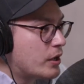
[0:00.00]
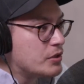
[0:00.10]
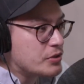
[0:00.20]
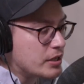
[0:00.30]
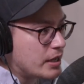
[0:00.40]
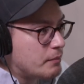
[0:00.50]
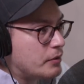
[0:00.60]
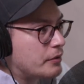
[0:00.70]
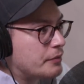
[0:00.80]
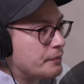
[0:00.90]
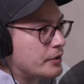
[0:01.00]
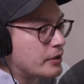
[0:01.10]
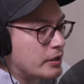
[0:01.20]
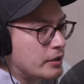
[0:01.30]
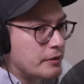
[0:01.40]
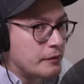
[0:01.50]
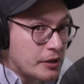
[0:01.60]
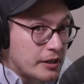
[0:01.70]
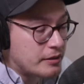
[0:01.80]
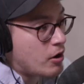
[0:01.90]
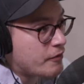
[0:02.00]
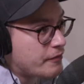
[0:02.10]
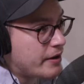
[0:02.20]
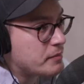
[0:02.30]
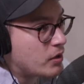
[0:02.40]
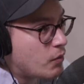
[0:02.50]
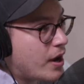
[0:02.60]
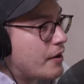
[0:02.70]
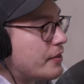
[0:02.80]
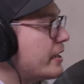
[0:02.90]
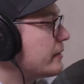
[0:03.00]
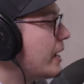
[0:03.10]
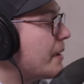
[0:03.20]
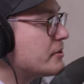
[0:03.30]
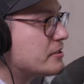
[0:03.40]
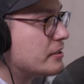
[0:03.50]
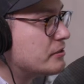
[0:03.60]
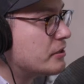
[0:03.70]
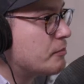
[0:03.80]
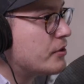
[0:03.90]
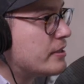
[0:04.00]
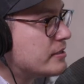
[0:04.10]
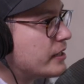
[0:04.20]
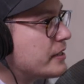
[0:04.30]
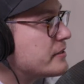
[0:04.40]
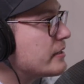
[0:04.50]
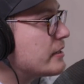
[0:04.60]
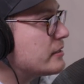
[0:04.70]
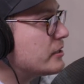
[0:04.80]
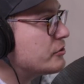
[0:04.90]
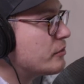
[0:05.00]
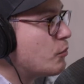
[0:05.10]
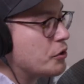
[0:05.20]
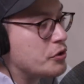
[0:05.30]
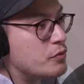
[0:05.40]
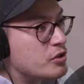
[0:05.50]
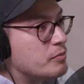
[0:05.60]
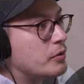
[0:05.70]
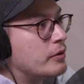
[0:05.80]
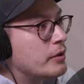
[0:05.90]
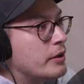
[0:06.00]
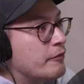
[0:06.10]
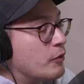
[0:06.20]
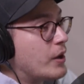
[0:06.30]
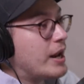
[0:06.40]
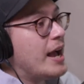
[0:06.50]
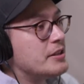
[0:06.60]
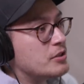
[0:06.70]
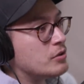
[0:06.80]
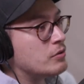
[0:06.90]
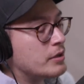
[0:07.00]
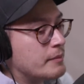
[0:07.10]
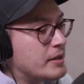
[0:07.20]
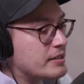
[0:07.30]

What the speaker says: use a gimbal, they're going to look at the R5 and be like, wow, that IBIS does look pretty enticing. It does look more usable for what I do because